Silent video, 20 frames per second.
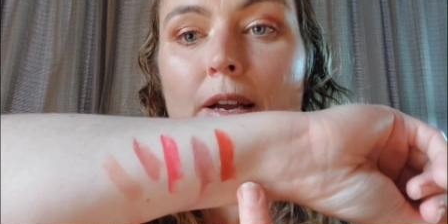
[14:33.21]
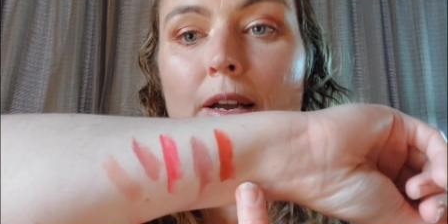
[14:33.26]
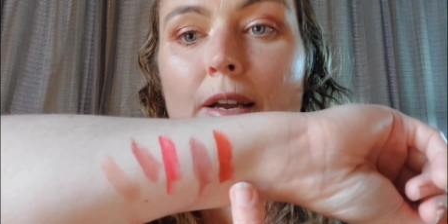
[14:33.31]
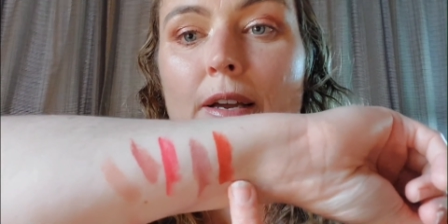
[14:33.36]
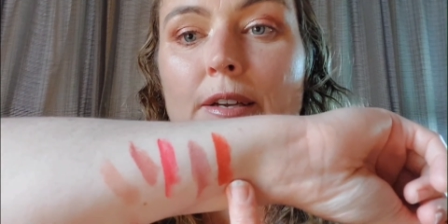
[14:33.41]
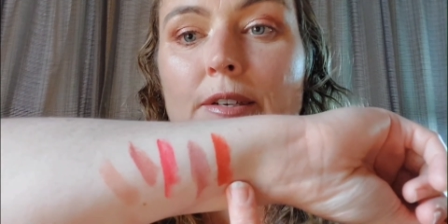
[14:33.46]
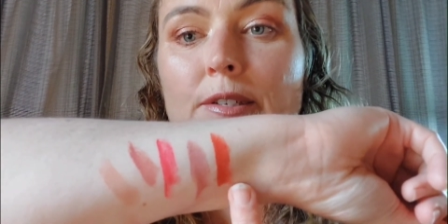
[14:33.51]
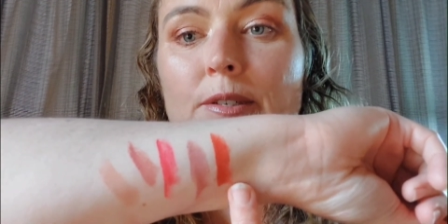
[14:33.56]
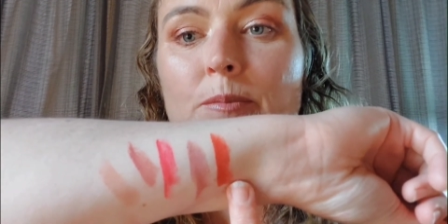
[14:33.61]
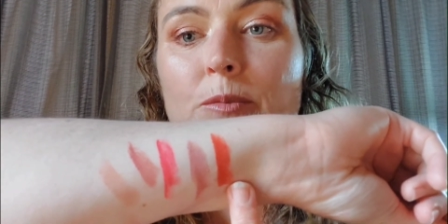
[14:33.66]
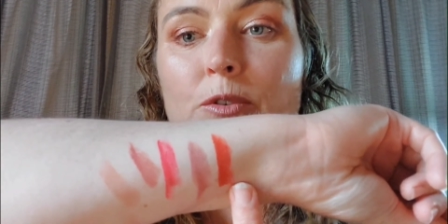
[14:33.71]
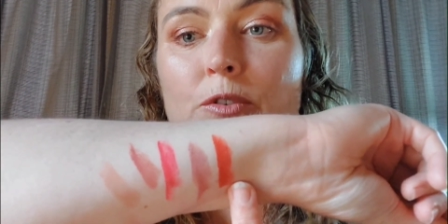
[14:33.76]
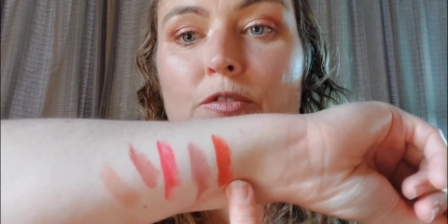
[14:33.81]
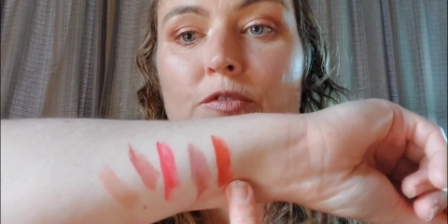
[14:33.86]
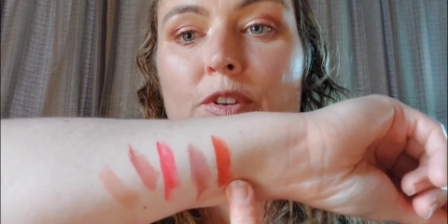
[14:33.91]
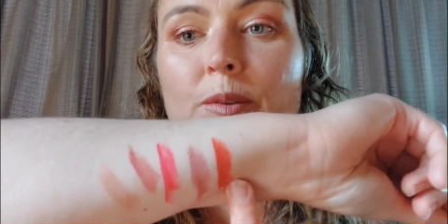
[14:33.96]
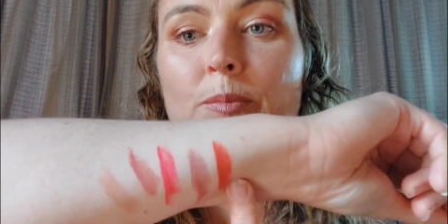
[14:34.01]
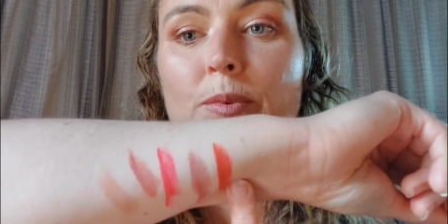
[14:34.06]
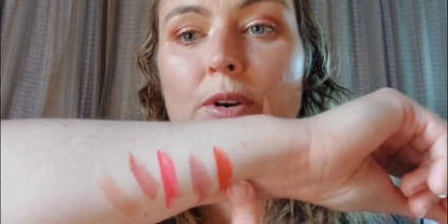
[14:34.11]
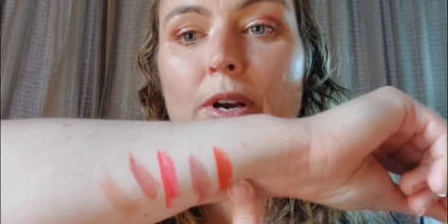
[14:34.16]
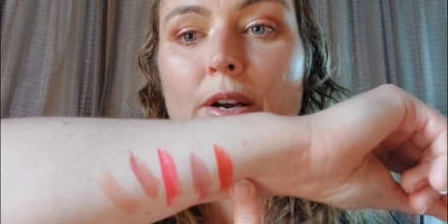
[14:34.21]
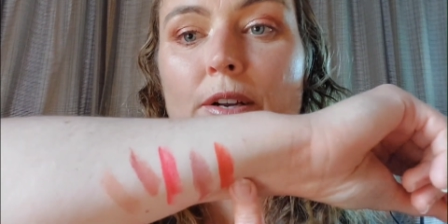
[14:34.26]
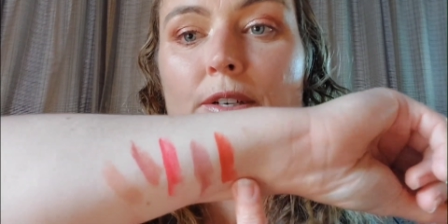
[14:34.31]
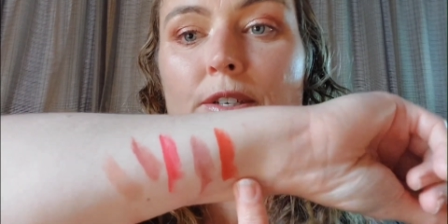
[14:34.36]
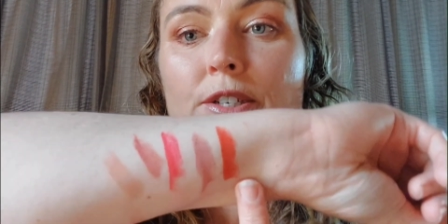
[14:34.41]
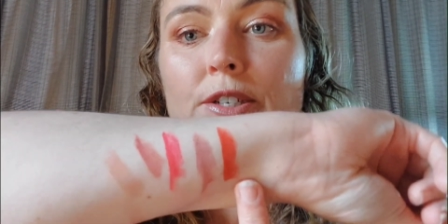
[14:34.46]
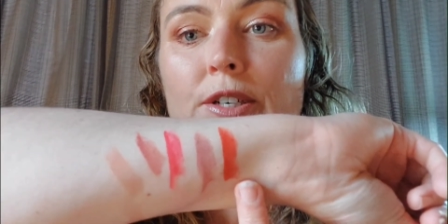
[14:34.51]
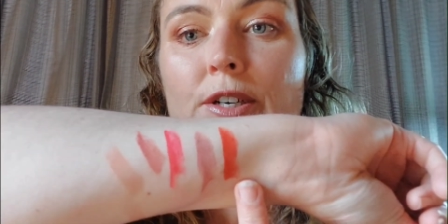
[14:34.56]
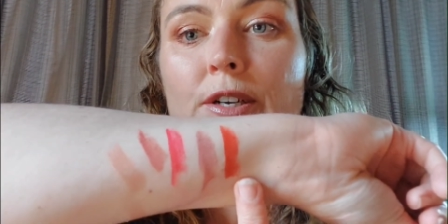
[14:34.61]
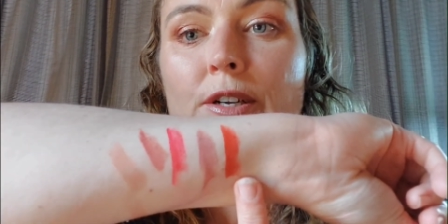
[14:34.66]
and more of your
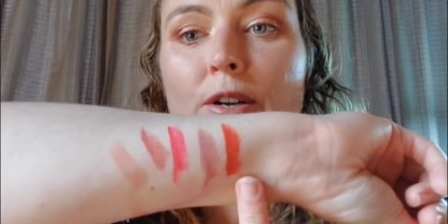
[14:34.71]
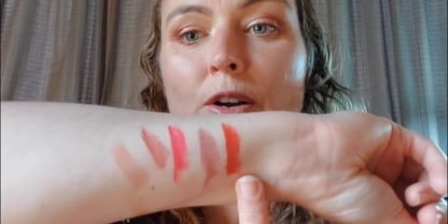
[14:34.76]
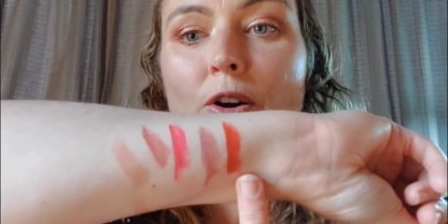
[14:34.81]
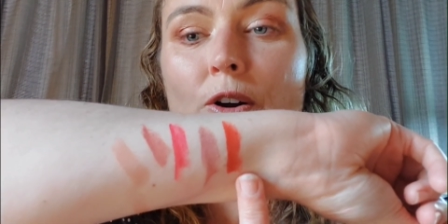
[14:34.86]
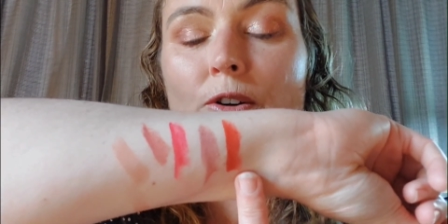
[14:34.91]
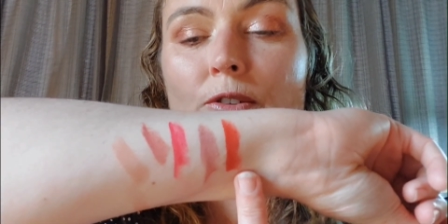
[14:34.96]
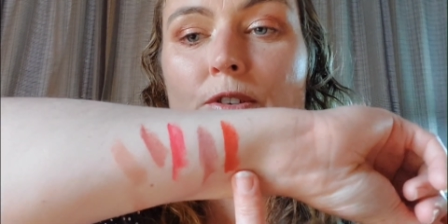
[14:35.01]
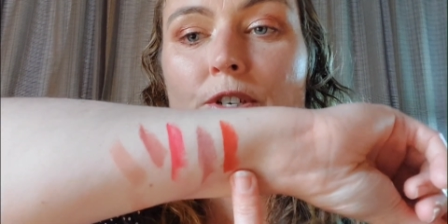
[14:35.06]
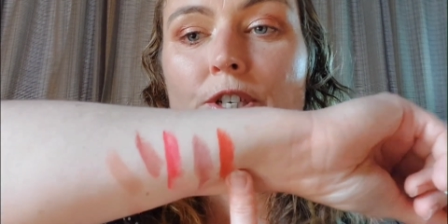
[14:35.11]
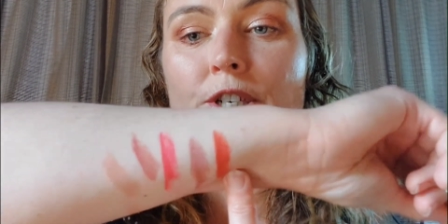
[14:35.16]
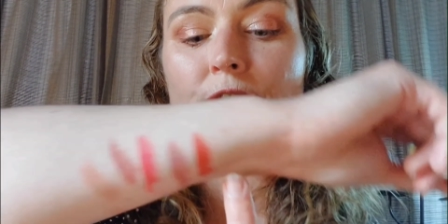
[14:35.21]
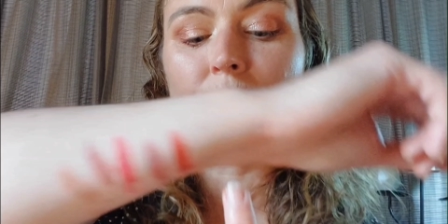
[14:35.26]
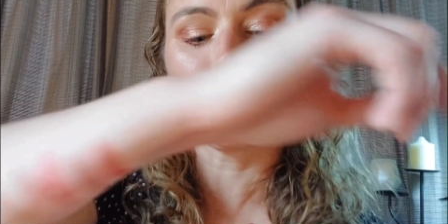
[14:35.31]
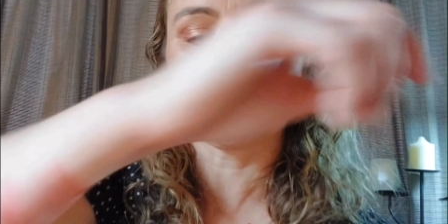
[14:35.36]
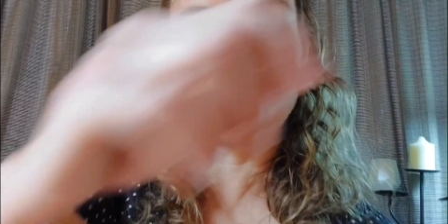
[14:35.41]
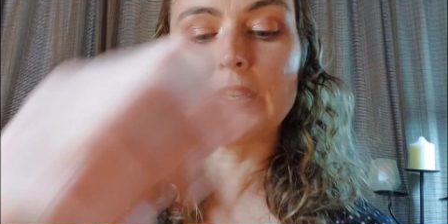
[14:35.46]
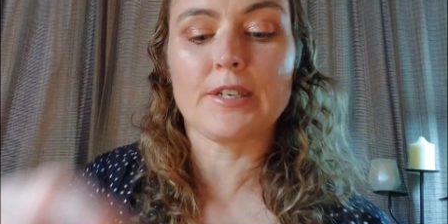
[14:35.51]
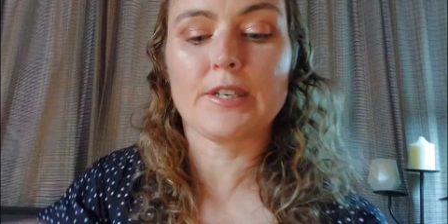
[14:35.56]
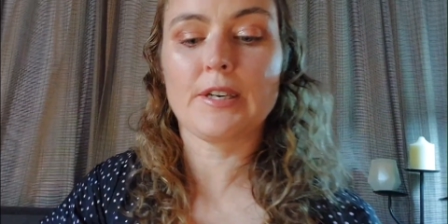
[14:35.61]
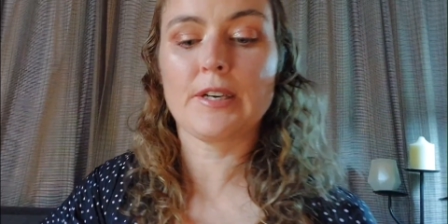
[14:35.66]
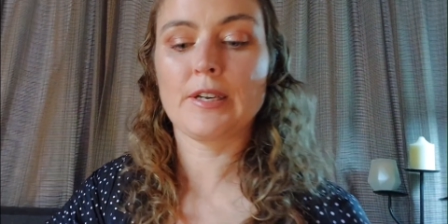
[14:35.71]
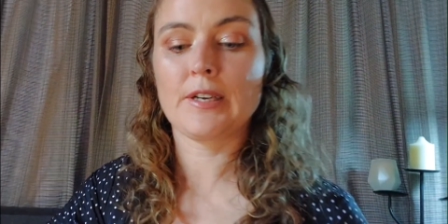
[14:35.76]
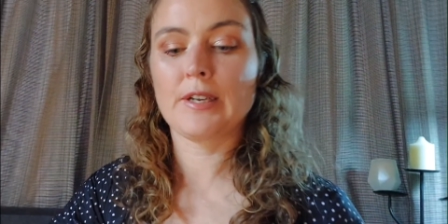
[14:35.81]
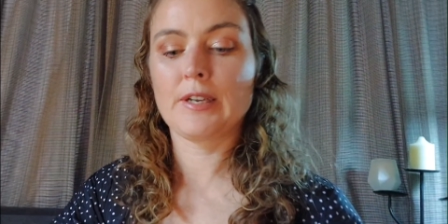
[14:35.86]
brownish orangey red.